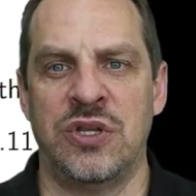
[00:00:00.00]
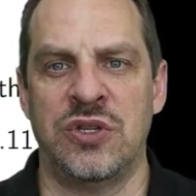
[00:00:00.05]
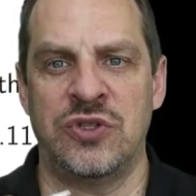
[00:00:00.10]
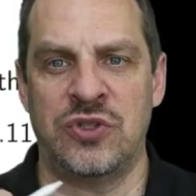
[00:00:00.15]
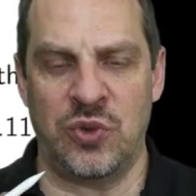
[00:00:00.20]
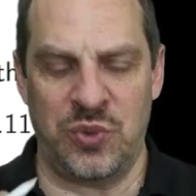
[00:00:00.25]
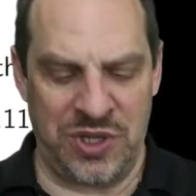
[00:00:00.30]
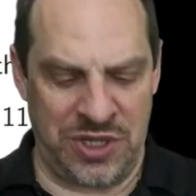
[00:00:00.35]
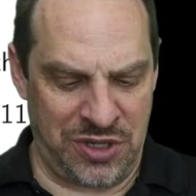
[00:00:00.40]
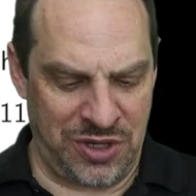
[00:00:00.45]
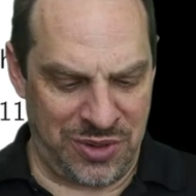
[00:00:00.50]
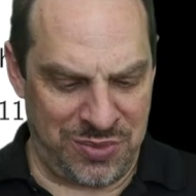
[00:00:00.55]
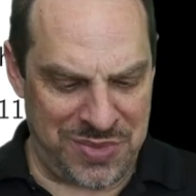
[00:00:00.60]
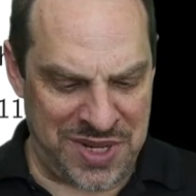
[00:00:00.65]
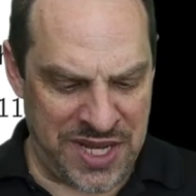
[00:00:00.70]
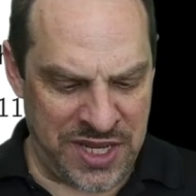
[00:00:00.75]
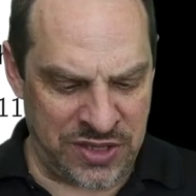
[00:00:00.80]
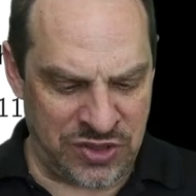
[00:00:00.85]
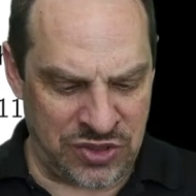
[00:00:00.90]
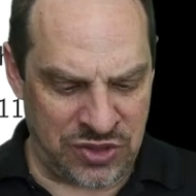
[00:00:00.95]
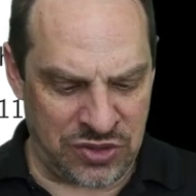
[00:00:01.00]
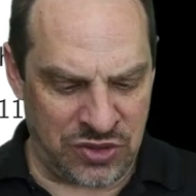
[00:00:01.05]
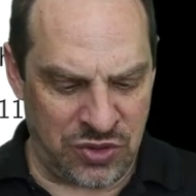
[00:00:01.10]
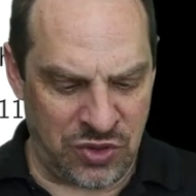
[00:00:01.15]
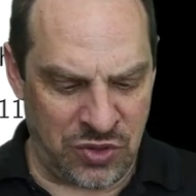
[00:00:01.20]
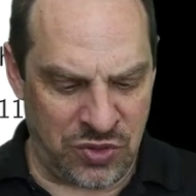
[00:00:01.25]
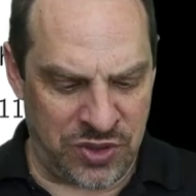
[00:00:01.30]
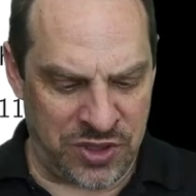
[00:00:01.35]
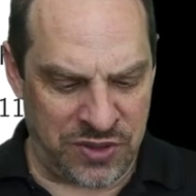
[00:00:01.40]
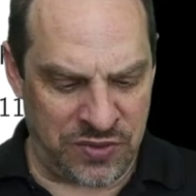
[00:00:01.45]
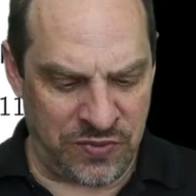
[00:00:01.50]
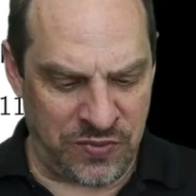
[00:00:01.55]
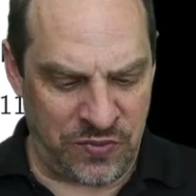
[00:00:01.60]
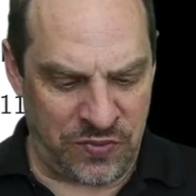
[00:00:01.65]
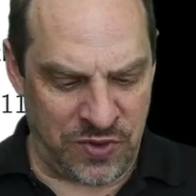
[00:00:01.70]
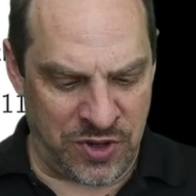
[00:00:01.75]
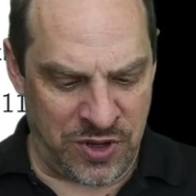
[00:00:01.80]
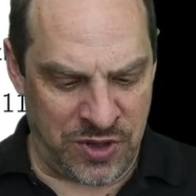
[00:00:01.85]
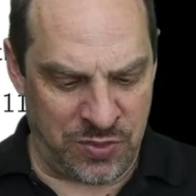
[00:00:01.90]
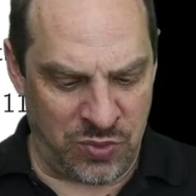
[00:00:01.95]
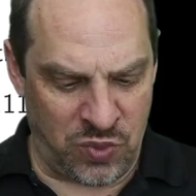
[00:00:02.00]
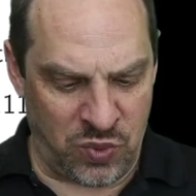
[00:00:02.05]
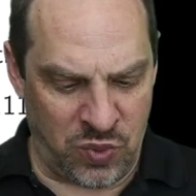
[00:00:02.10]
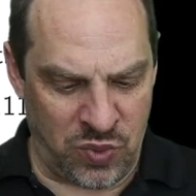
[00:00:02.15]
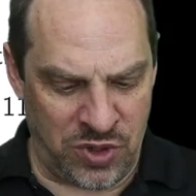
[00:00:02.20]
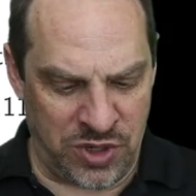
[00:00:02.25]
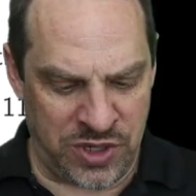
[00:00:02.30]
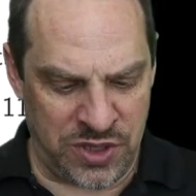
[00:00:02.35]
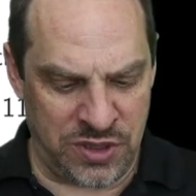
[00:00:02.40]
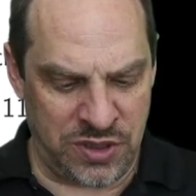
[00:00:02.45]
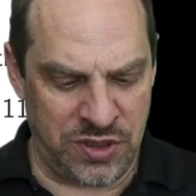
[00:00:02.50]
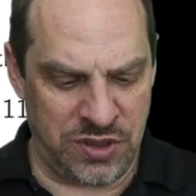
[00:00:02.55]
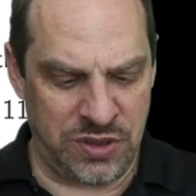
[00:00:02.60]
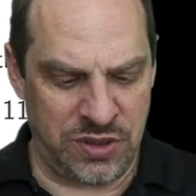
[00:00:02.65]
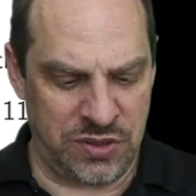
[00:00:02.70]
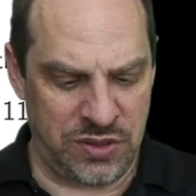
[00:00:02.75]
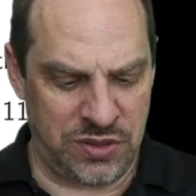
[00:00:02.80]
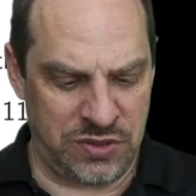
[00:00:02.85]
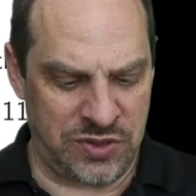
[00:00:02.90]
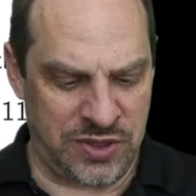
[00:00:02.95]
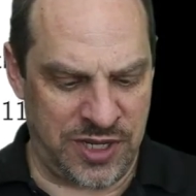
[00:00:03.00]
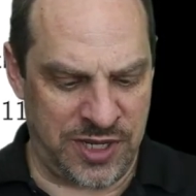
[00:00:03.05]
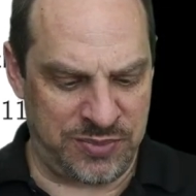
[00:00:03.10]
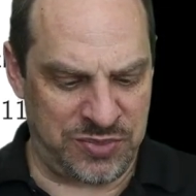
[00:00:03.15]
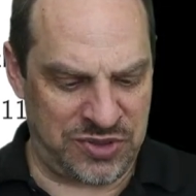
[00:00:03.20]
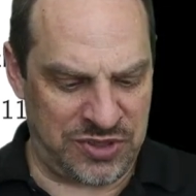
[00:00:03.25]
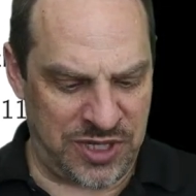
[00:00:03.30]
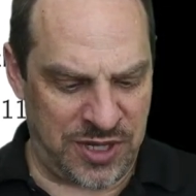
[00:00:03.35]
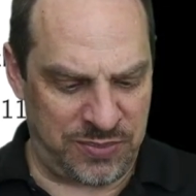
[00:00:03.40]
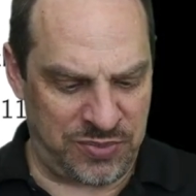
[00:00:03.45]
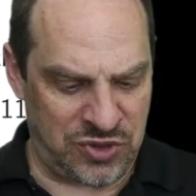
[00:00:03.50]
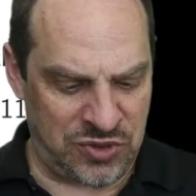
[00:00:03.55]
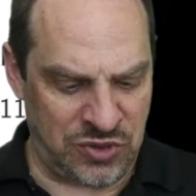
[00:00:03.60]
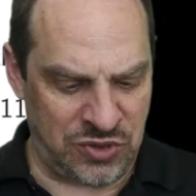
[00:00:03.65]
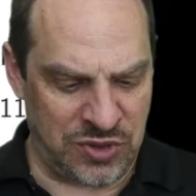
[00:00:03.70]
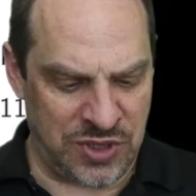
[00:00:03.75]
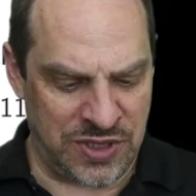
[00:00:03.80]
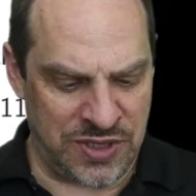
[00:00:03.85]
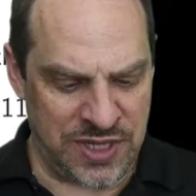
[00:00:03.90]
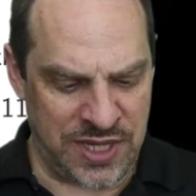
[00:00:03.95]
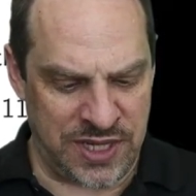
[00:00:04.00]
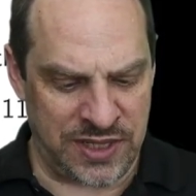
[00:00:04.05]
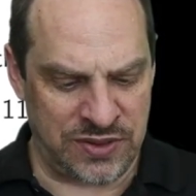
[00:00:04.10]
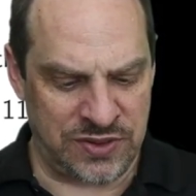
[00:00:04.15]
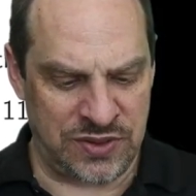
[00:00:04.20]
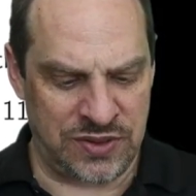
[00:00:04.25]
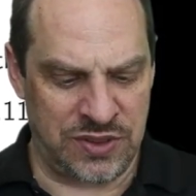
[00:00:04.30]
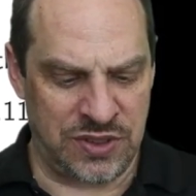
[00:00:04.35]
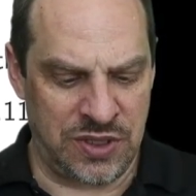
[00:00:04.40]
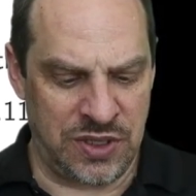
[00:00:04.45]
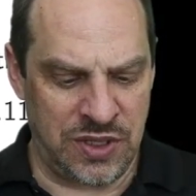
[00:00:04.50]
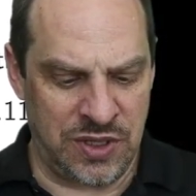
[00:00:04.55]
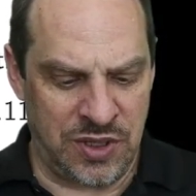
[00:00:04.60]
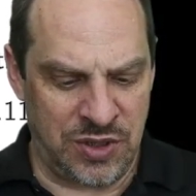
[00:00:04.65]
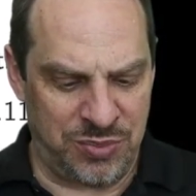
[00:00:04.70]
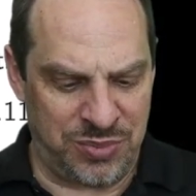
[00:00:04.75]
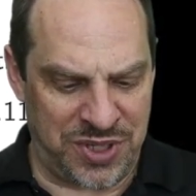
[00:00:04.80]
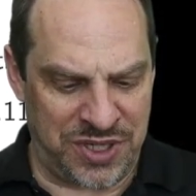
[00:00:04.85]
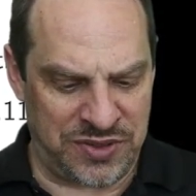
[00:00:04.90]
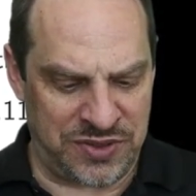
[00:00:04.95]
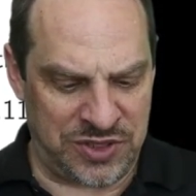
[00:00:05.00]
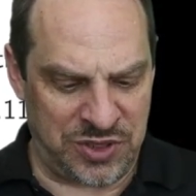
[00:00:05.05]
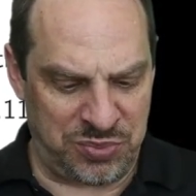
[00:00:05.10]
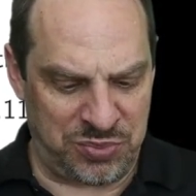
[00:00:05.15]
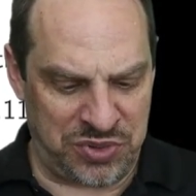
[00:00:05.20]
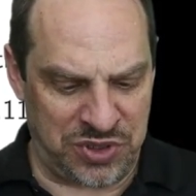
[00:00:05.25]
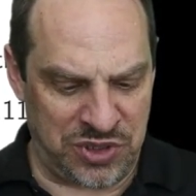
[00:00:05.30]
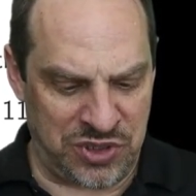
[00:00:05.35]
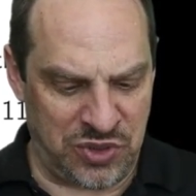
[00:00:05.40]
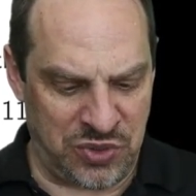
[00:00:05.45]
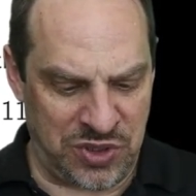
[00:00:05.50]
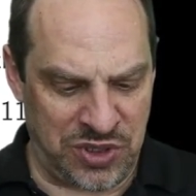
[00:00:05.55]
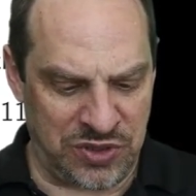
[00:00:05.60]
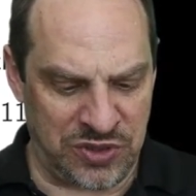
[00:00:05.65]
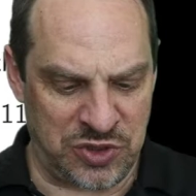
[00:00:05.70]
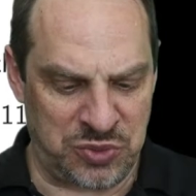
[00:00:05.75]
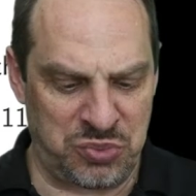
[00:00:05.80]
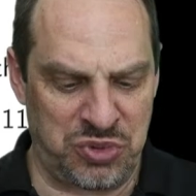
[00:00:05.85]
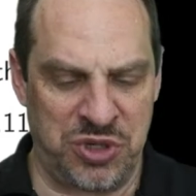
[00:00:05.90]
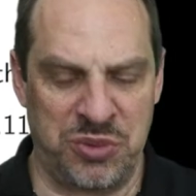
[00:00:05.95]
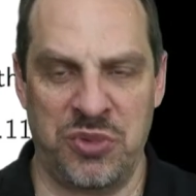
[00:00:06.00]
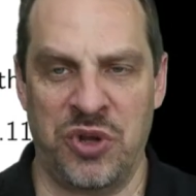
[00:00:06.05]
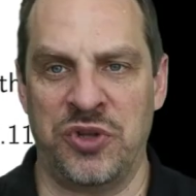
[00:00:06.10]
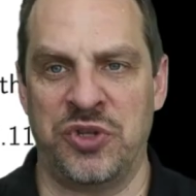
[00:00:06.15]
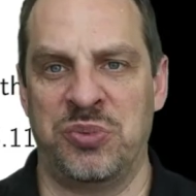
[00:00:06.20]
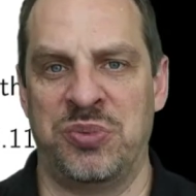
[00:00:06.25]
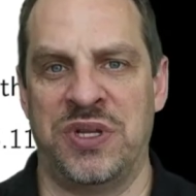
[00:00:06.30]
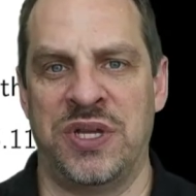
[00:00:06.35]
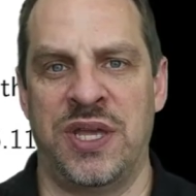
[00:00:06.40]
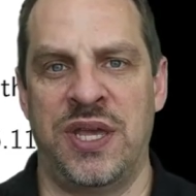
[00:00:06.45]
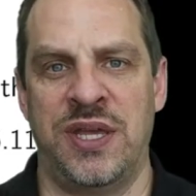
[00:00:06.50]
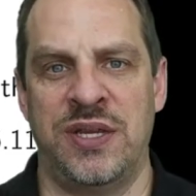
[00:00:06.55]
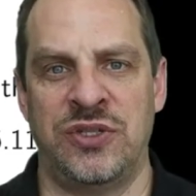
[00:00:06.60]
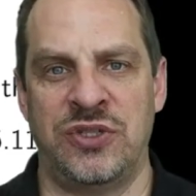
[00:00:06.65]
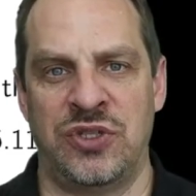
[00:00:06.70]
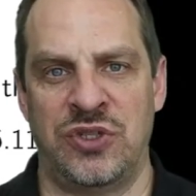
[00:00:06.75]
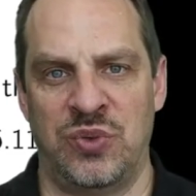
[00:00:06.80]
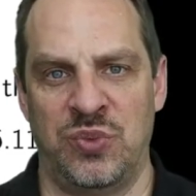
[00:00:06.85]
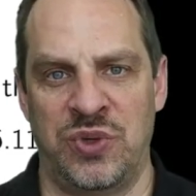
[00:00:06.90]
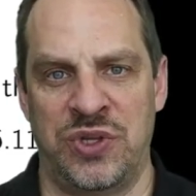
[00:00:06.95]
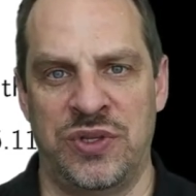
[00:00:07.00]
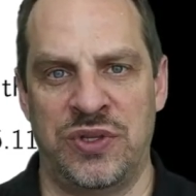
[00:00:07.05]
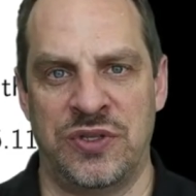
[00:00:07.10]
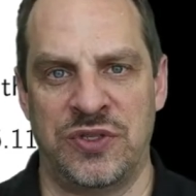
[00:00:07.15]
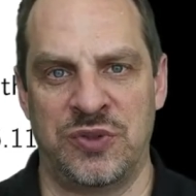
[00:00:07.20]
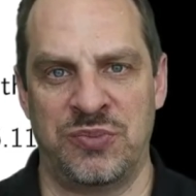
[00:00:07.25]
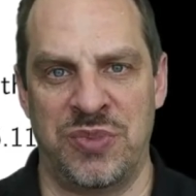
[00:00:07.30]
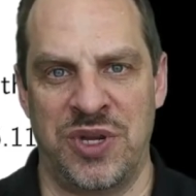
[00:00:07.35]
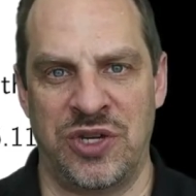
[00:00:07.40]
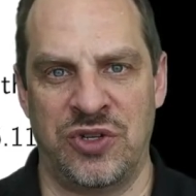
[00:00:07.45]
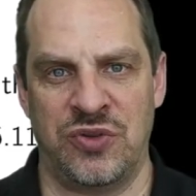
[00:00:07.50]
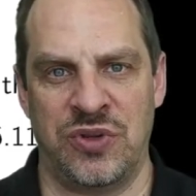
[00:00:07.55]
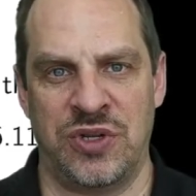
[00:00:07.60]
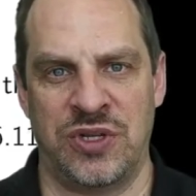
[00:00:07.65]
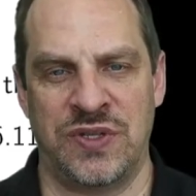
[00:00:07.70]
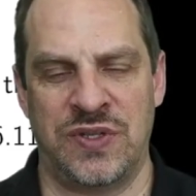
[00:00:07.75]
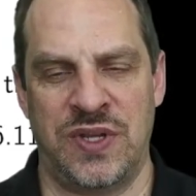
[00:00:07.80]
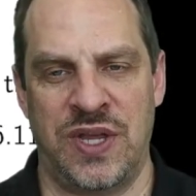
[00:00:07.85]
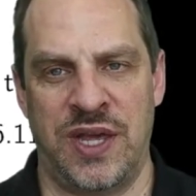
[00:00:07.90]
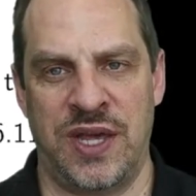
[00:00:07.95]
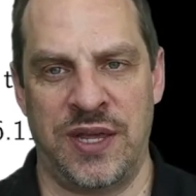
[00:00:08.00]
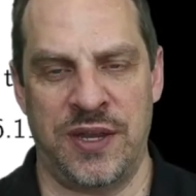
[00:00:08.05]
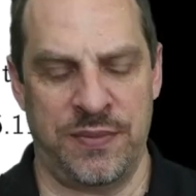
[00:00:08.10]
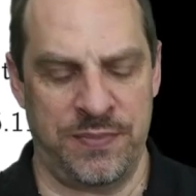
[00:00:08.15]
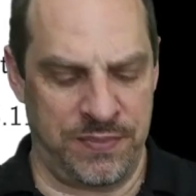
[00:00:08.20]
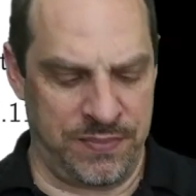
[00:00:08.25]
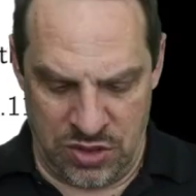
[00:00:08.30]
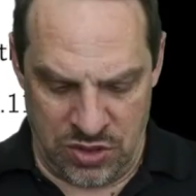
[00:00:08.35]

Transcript: So we can imagine going from one time step to the next, by simply doing this premultiplication with this matrix A.